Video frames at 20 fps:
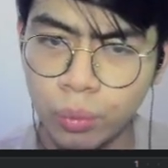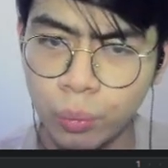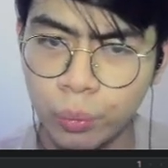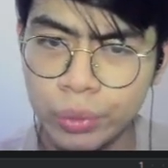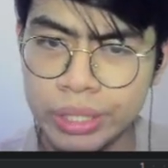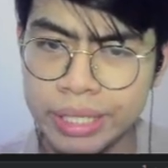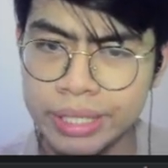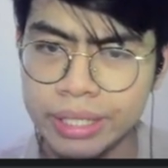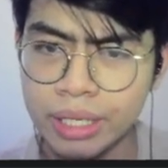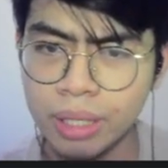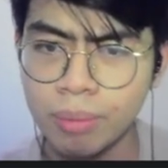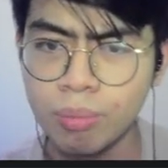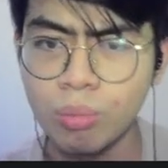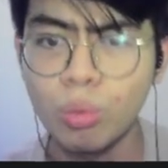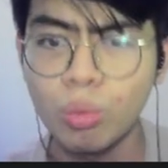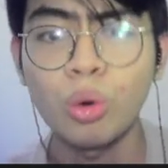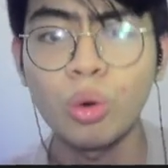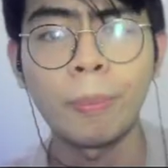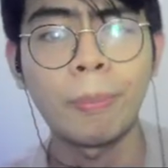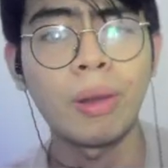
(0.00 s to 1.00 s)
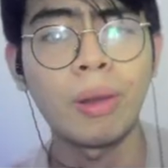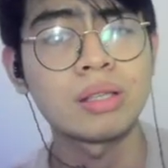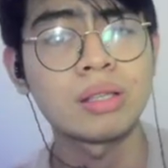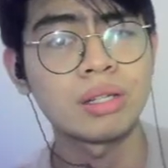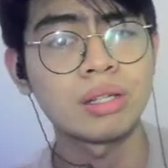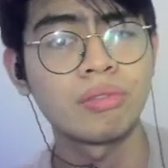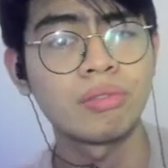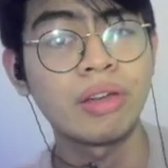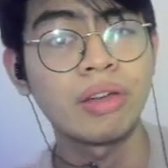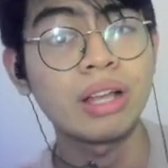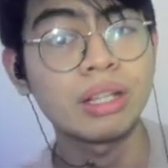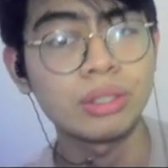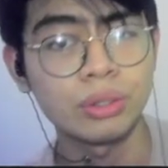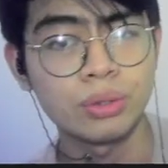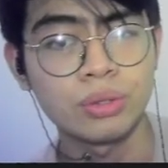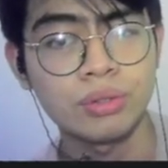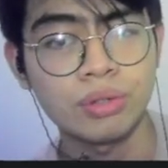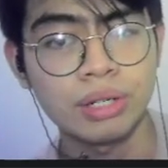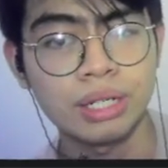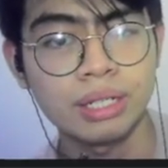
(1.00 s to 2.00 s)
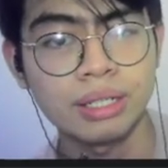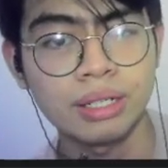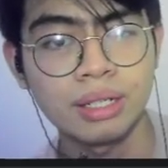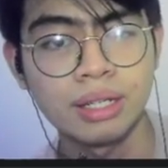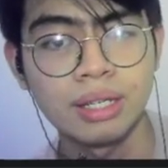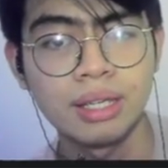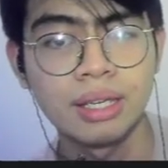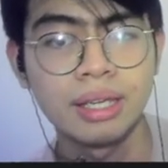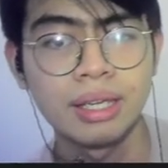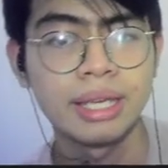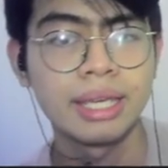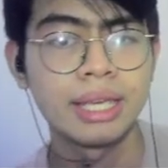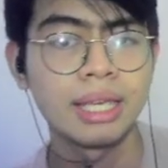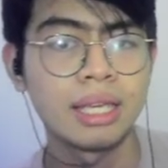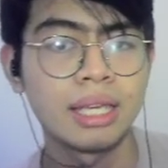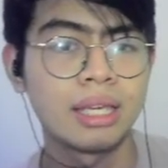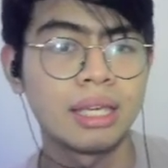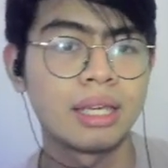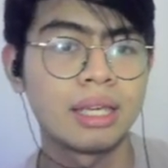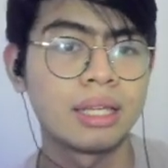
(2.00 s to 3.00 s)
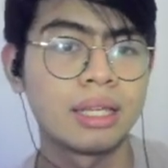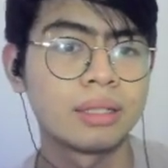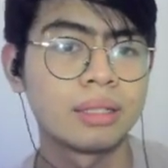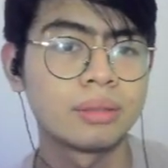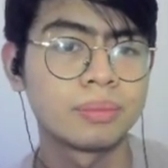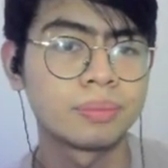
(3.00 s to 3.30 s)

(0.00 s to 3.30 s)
we get more positive values, right? And